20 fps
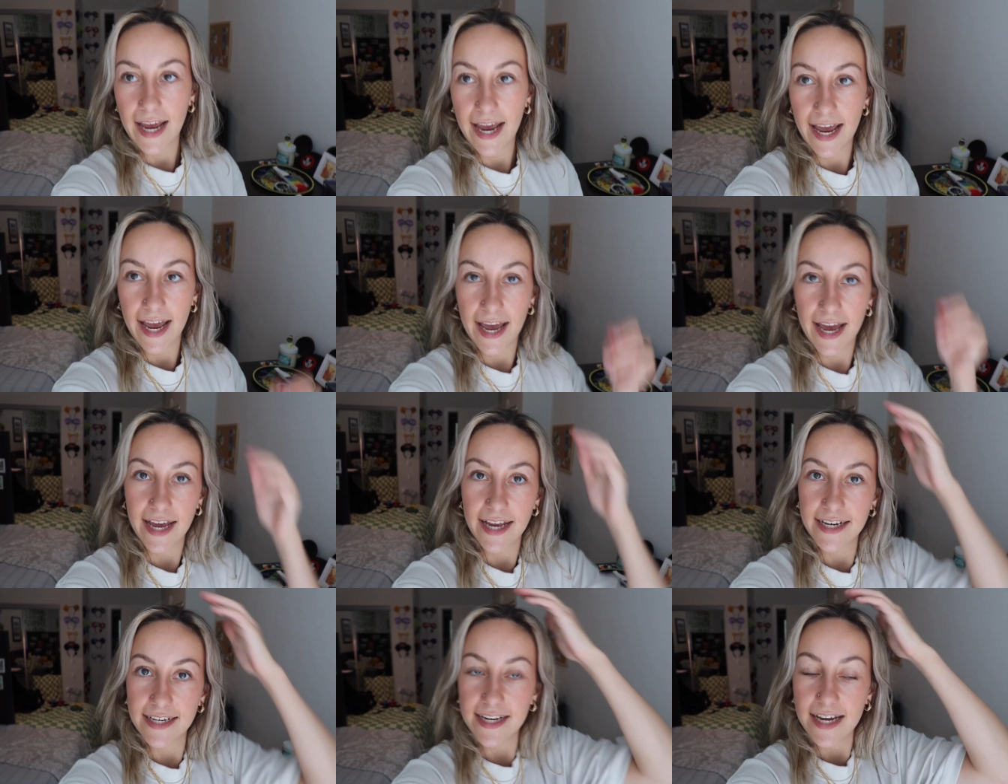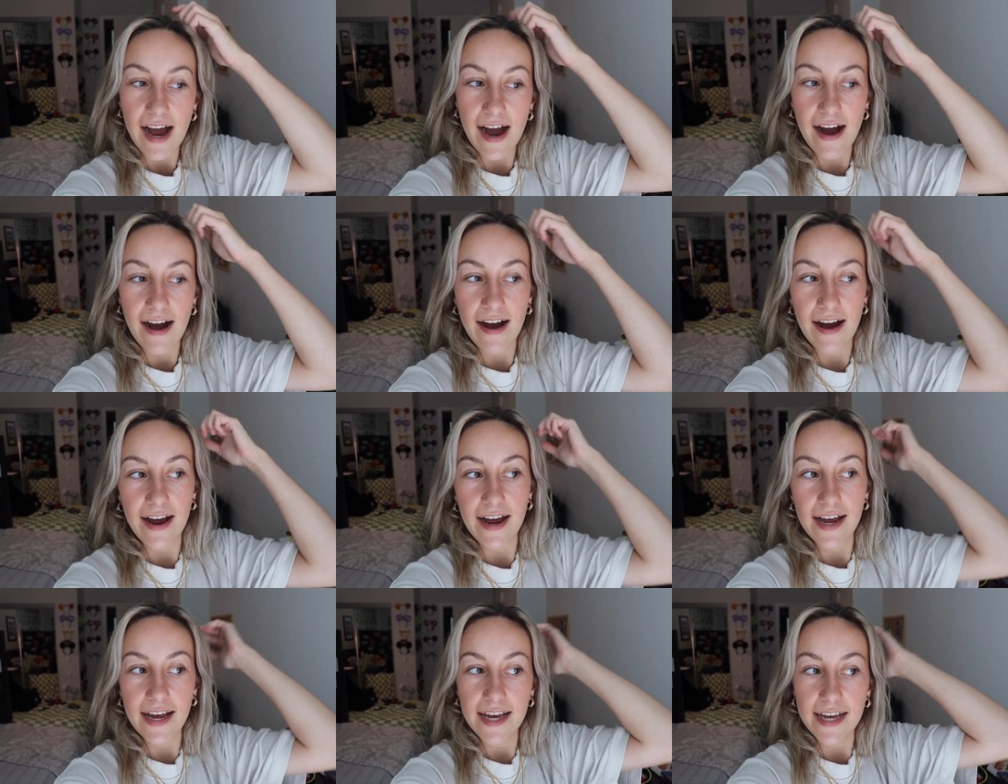And
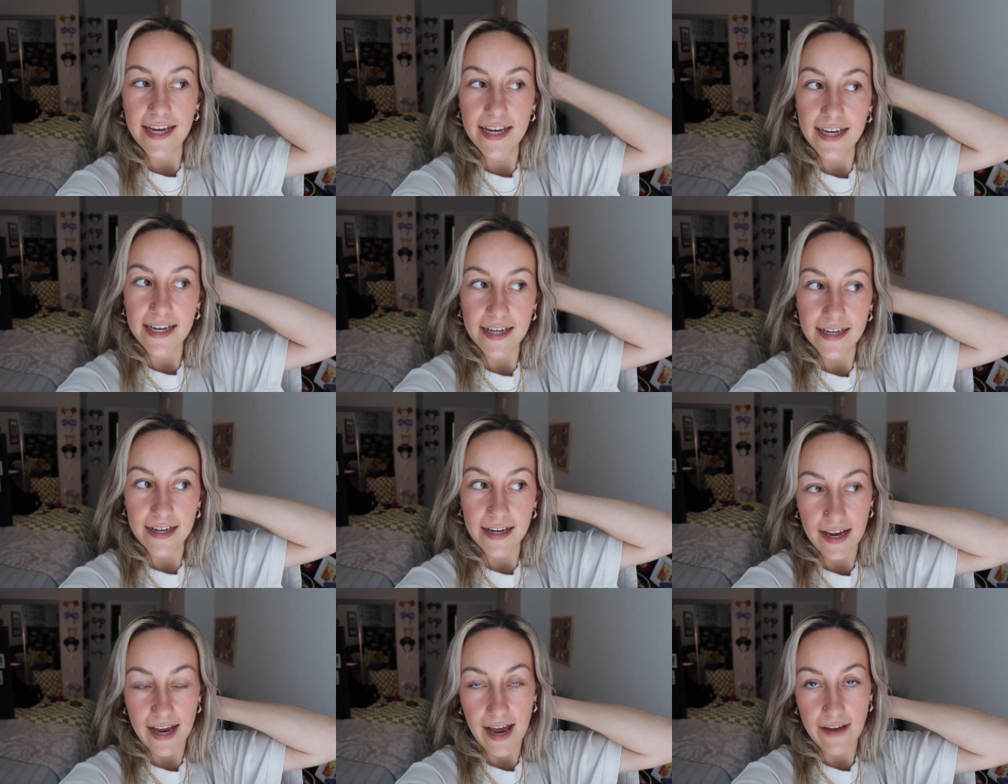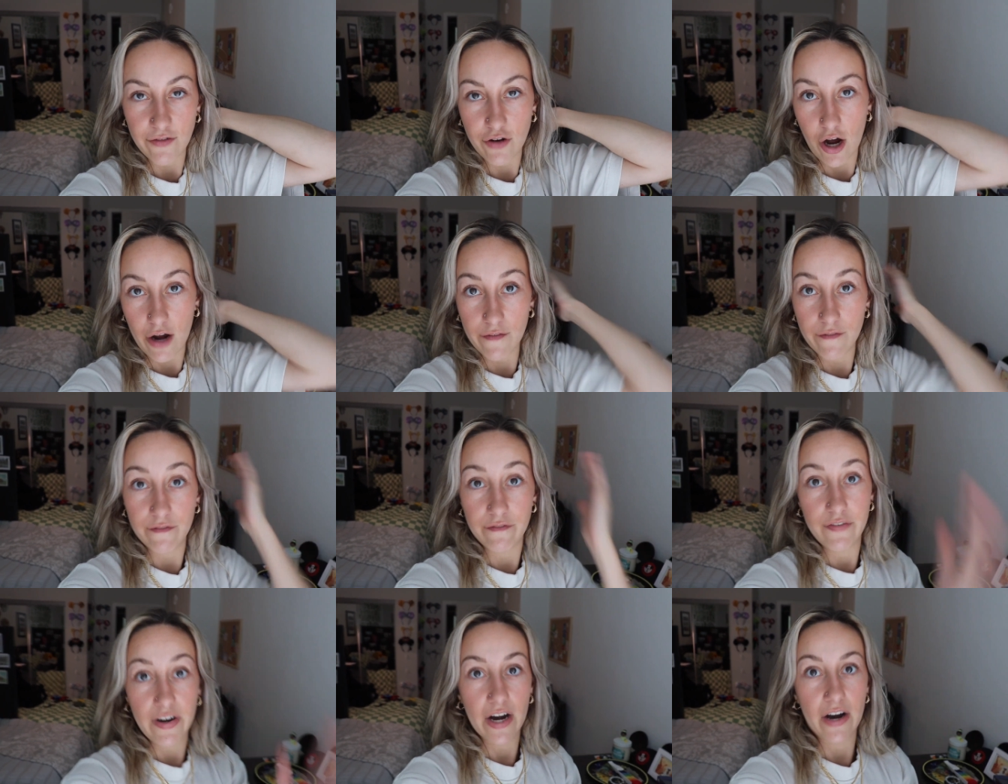I have
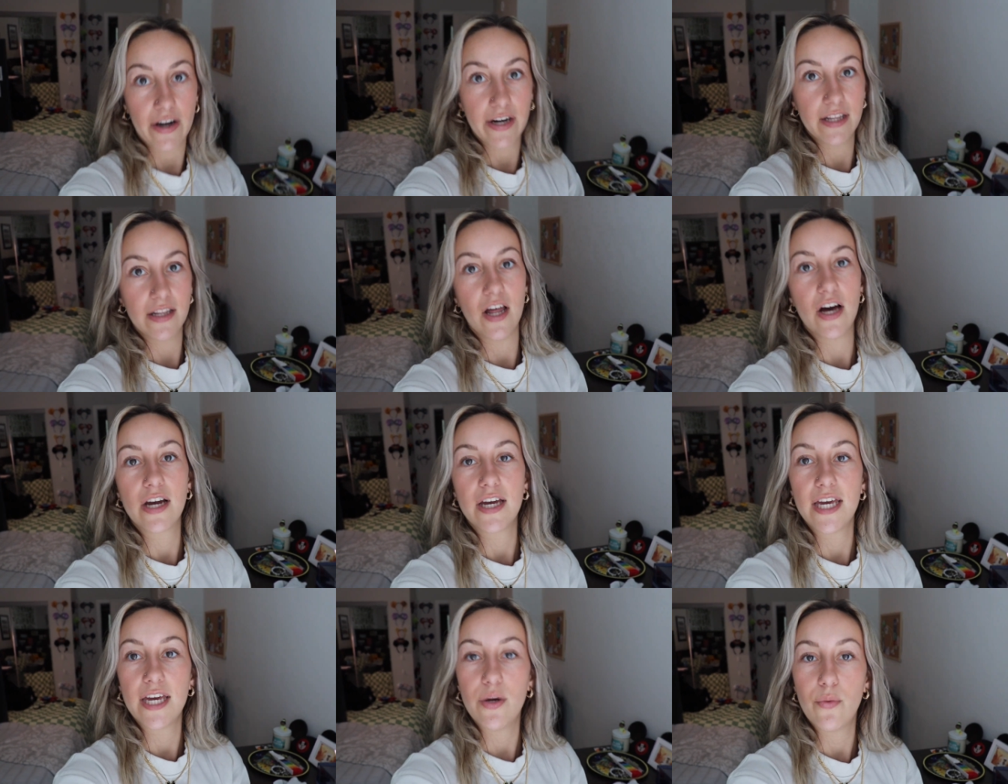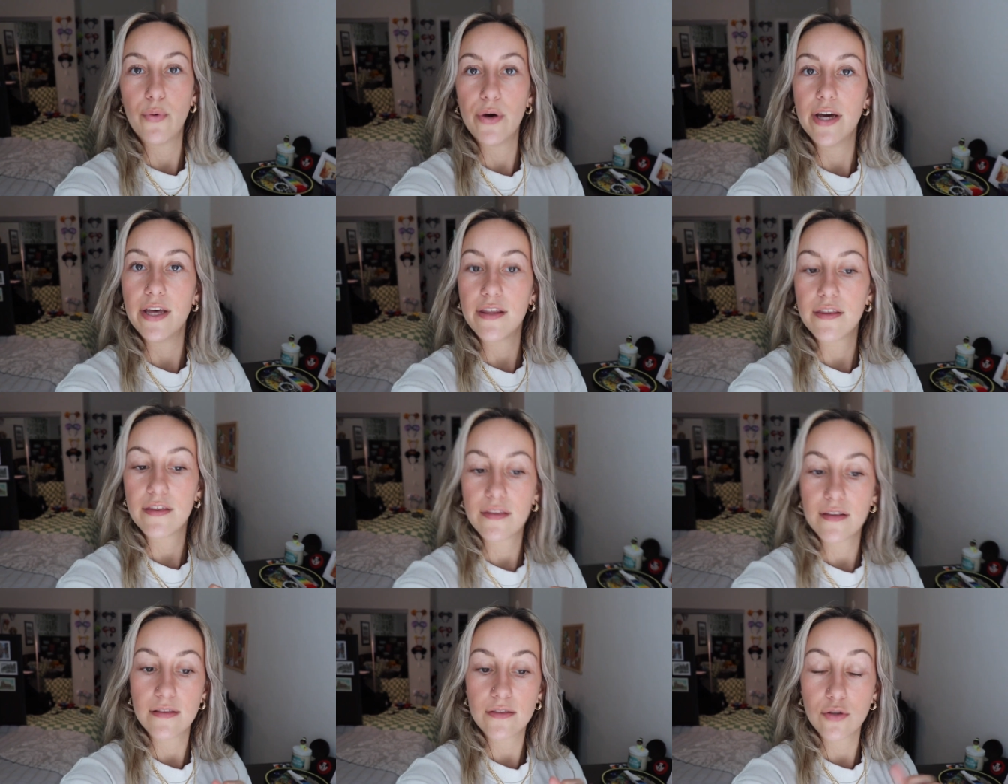gotten very lucky
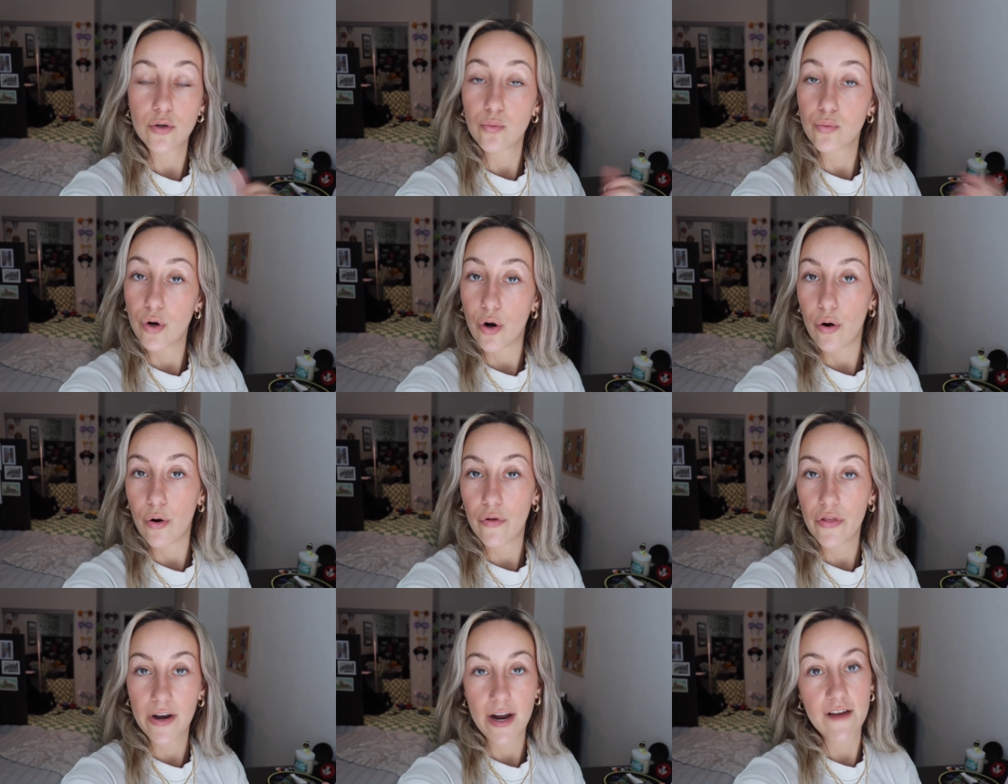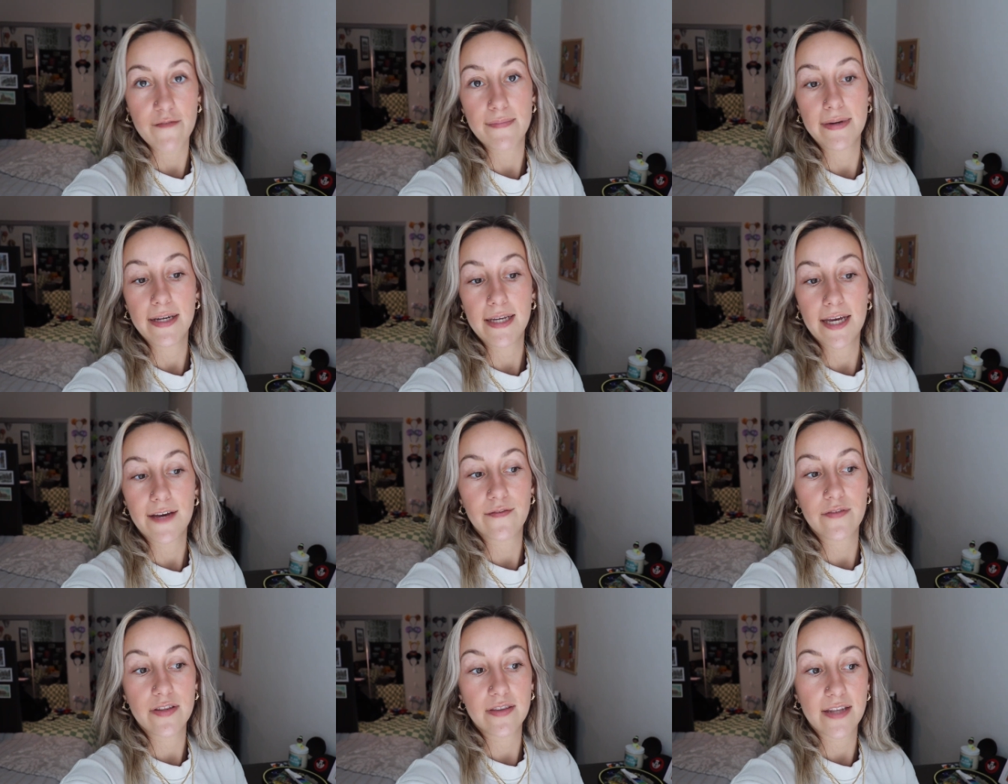with the role that I've been
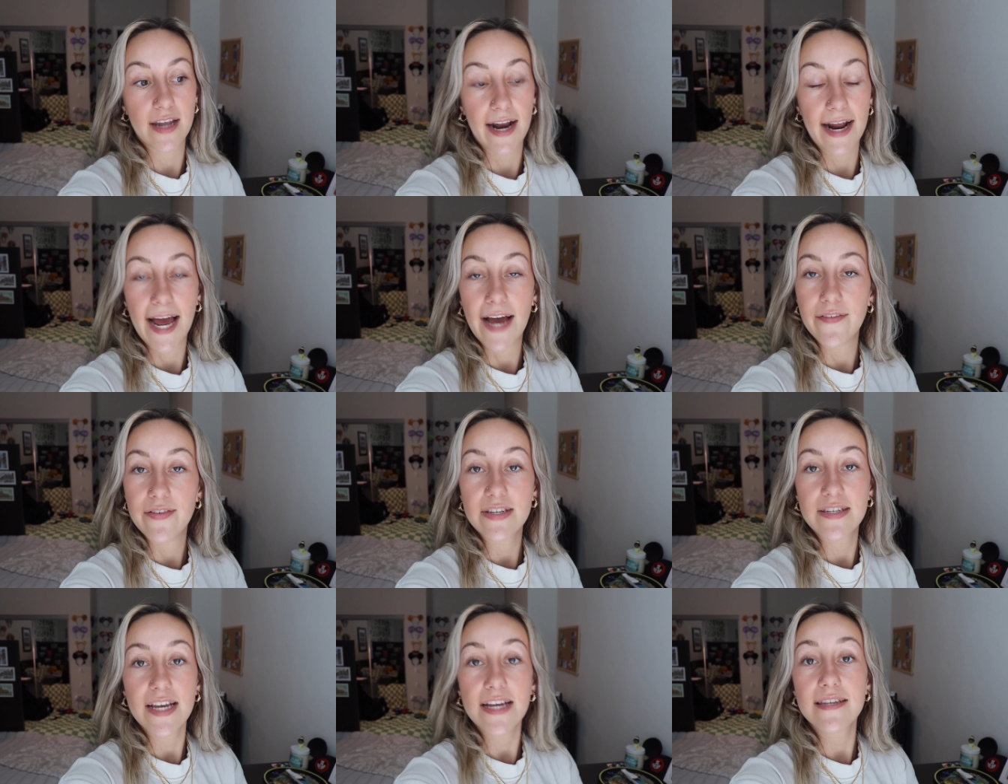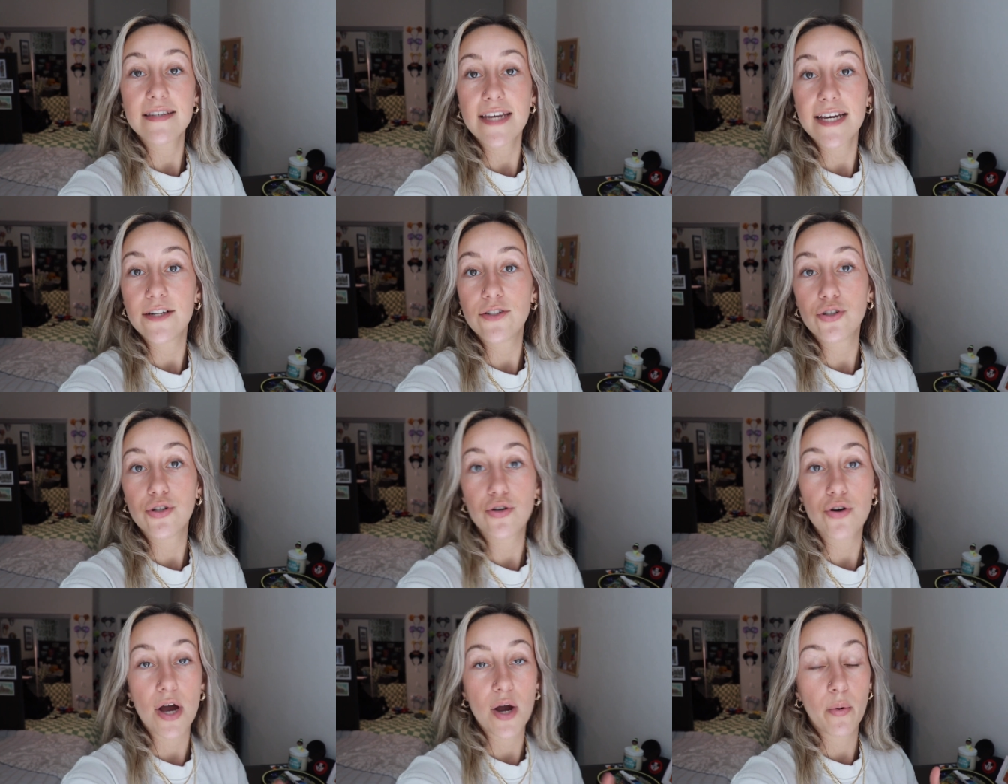given that I have a set schedule.